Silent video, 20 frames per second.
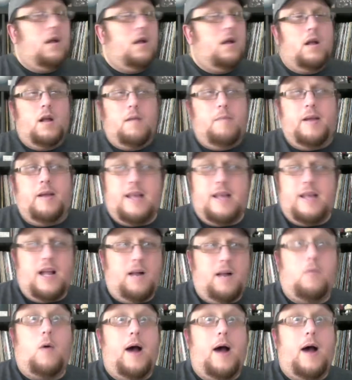Picked that
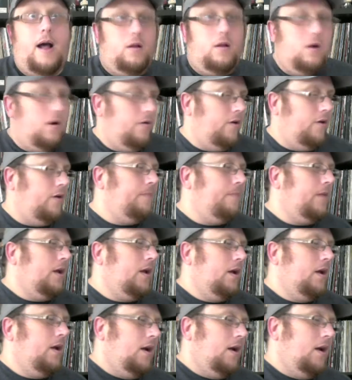up a while ago,
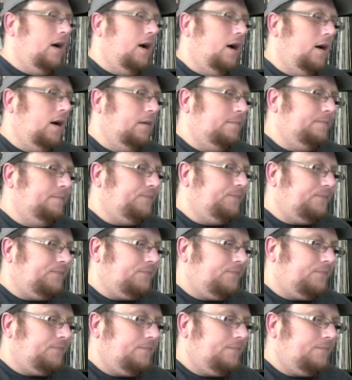though.
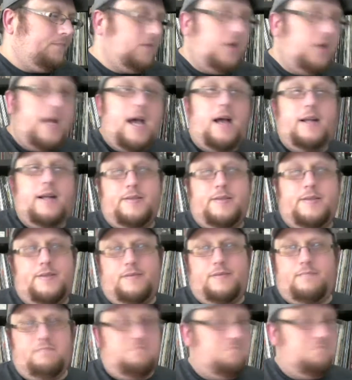So yeah,
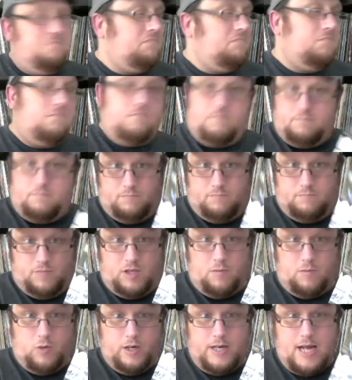it's
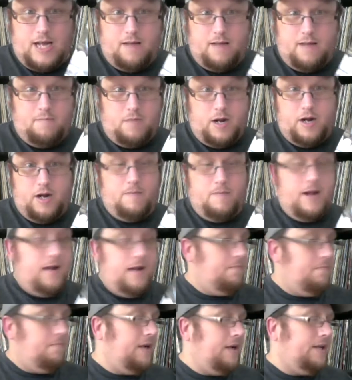somewhere in time. Iron
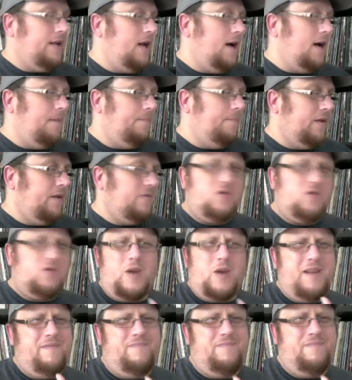Maiden, picked it up. It
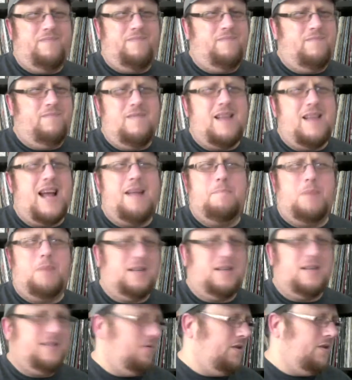was
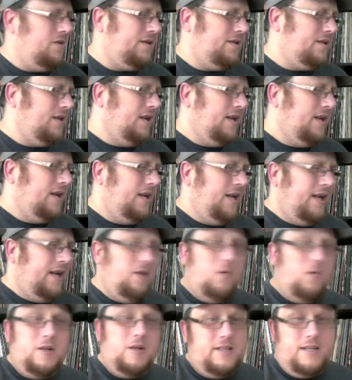$29. It
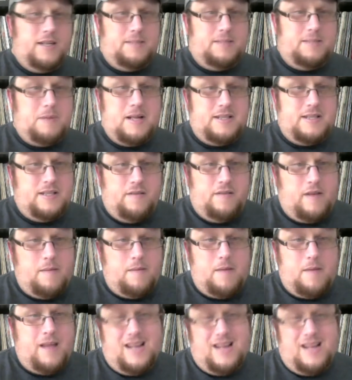wasn't expensive.
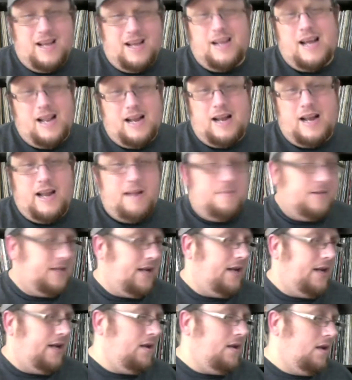I think I got it on Amazon.